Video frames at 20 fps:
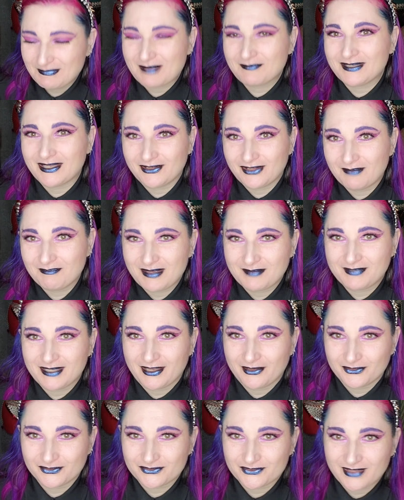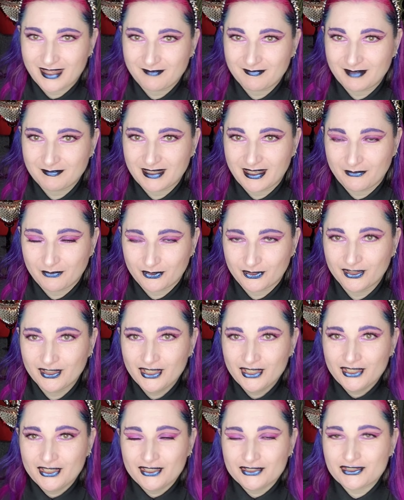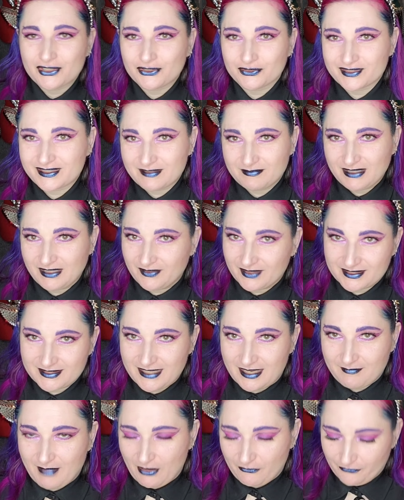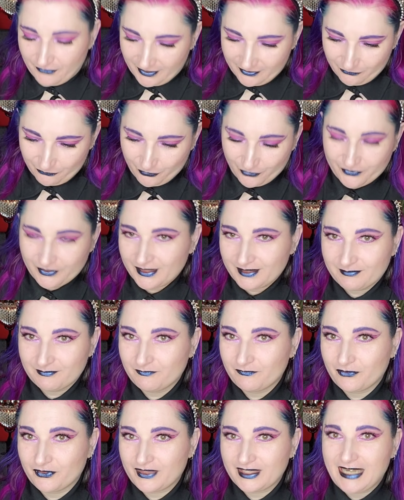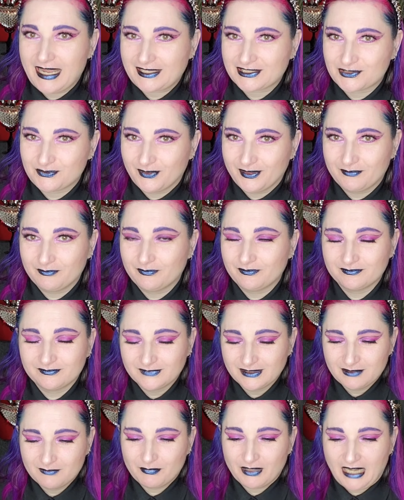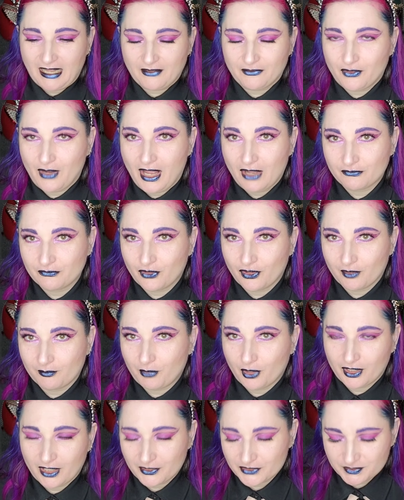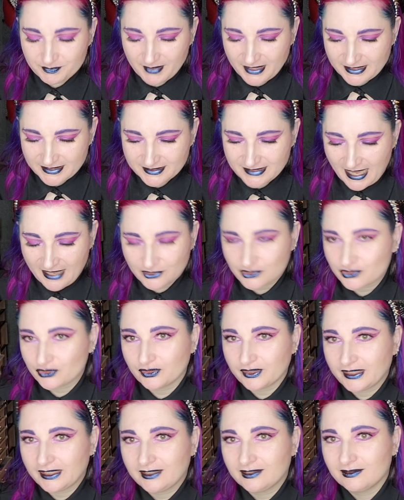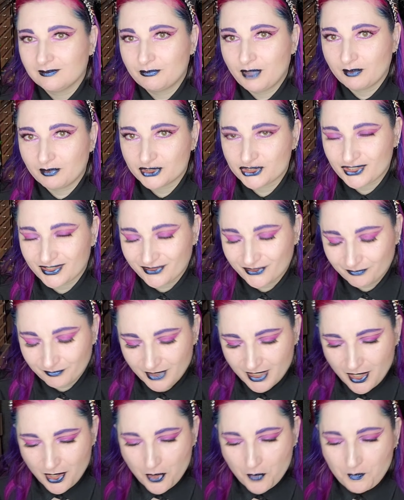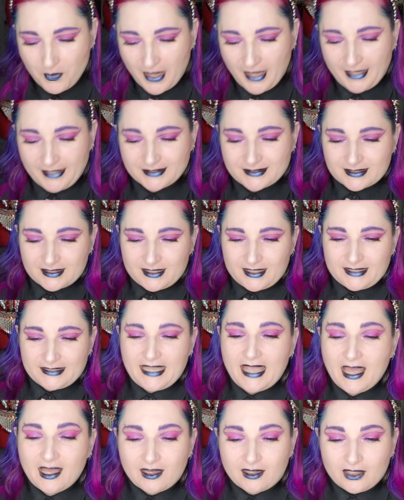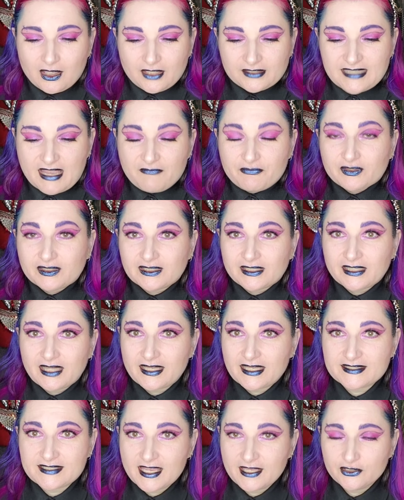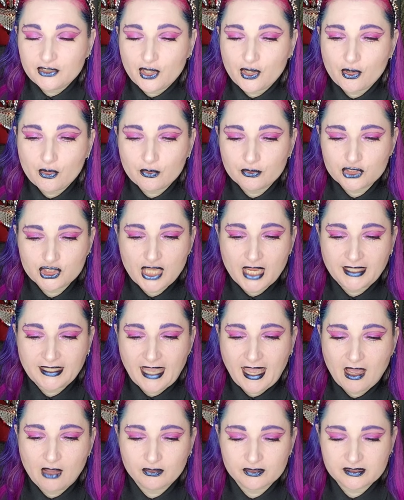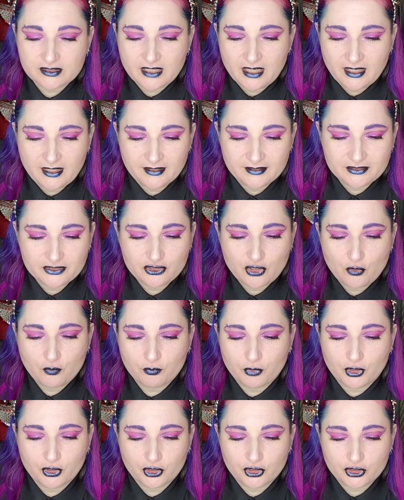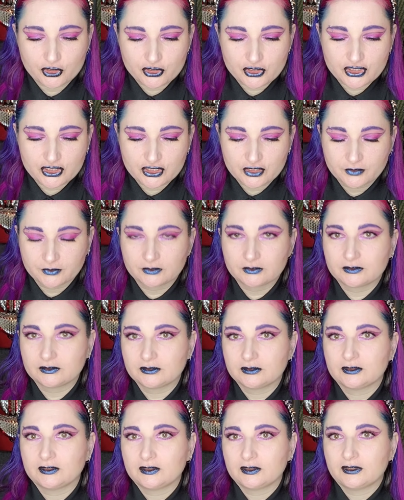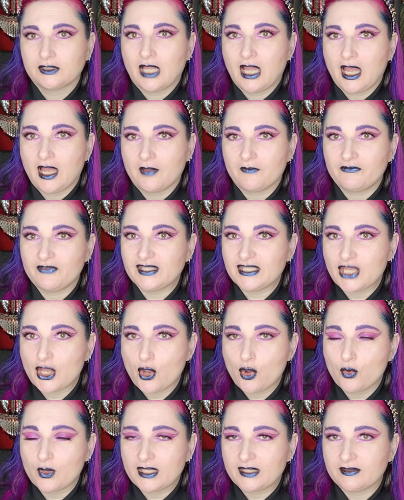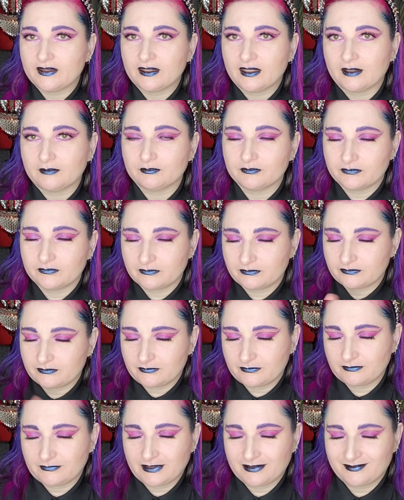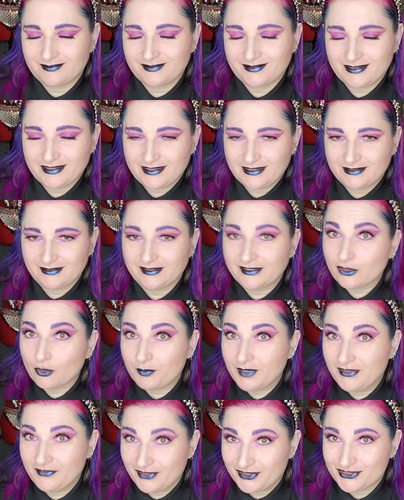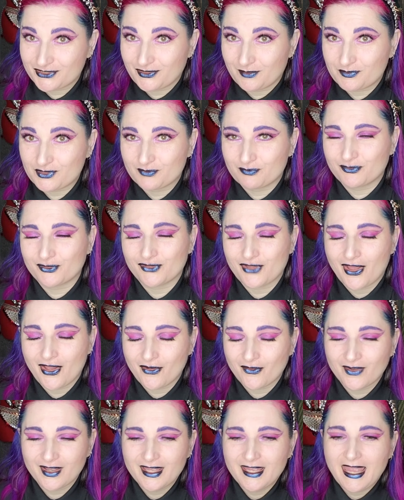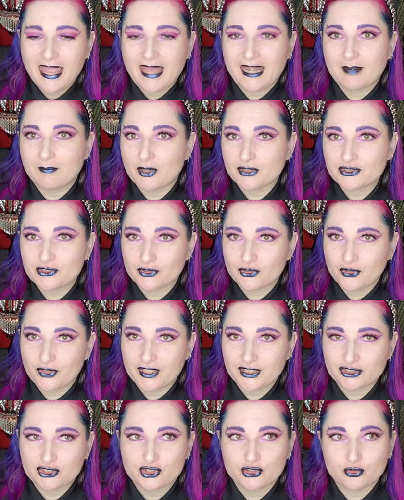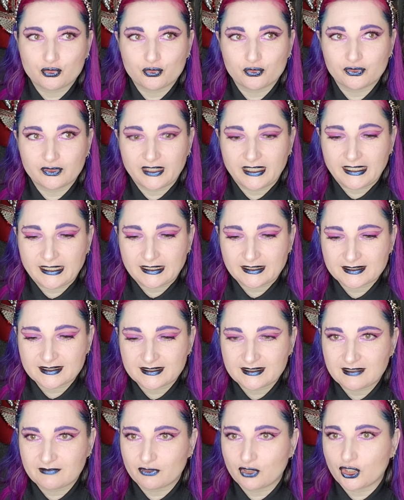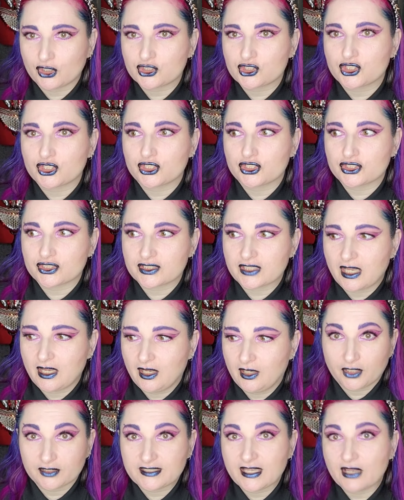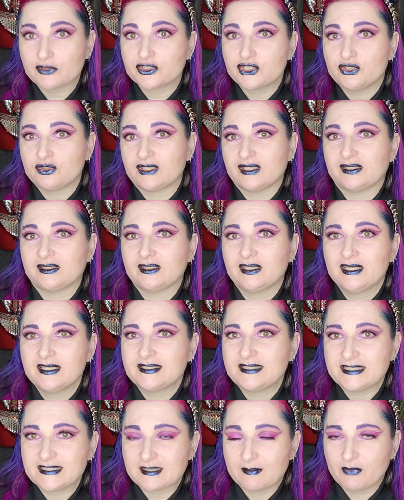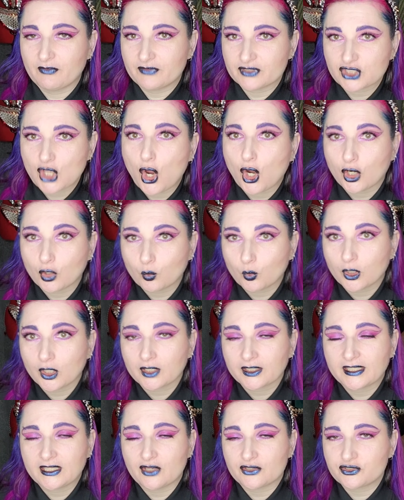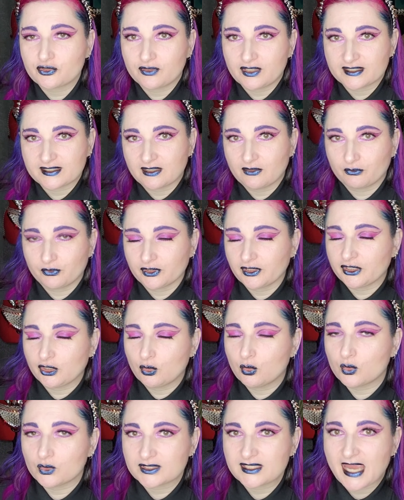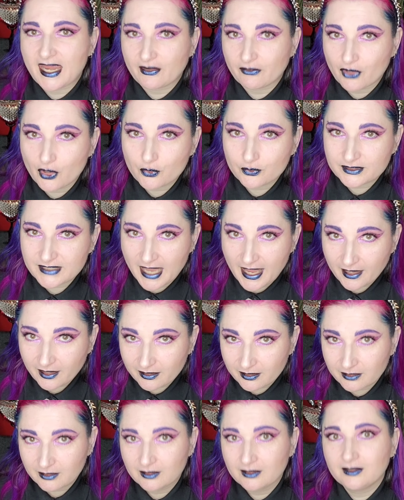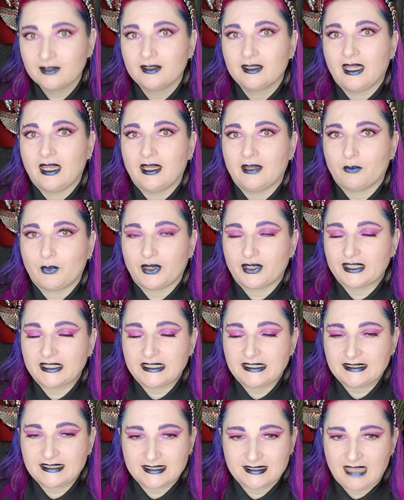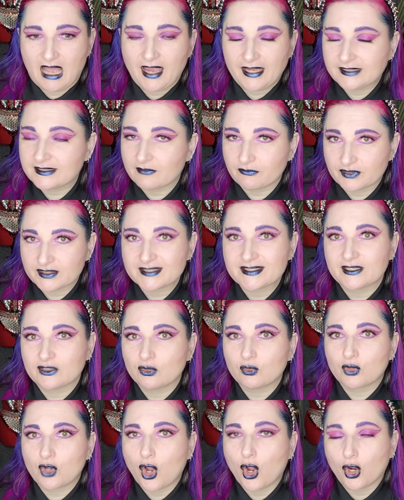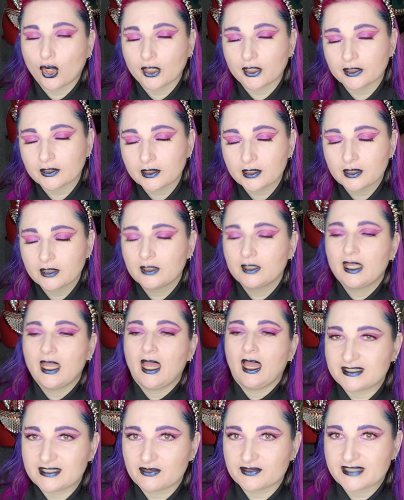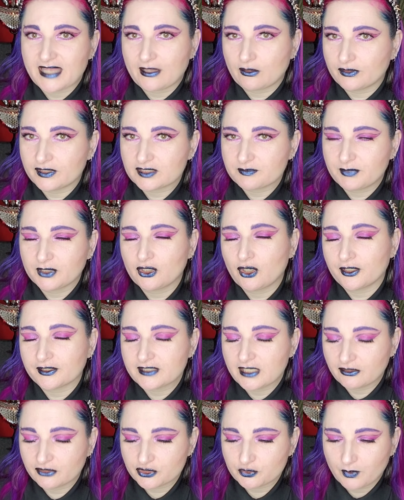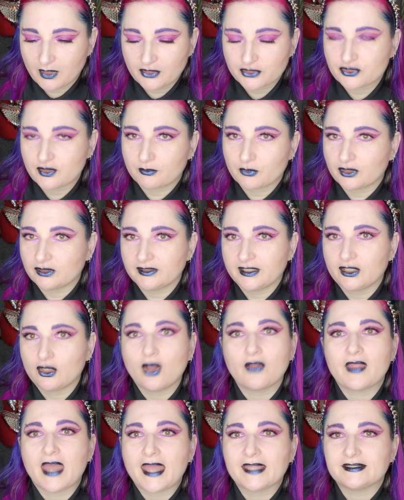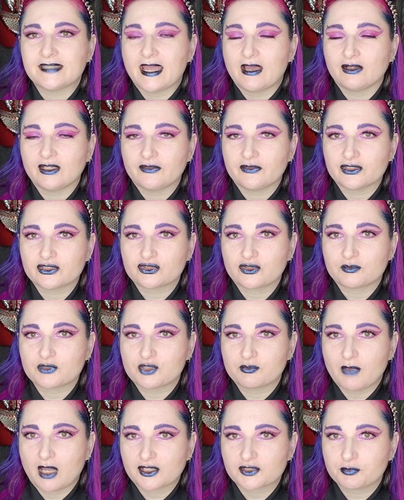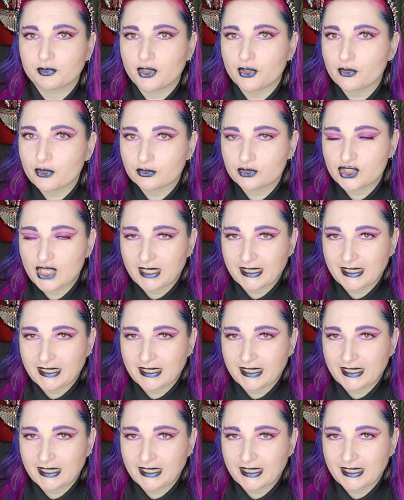Maybe I'll do that. Maybe I will. So you'll see me in the same outfit for the next one, but I don't know how far apart I'll space actually publishing them. But yeah, definitely, like I said, go check out Stoneburner's video in the link will be in the description below, and I'm also going to link Steven Archer's Cartel so you can see some of his artwork. He also does a really cool tarot deck where he designed every single card. He sells that on his Big Cartel as well, so I'm going to link all that down in the description box below. Go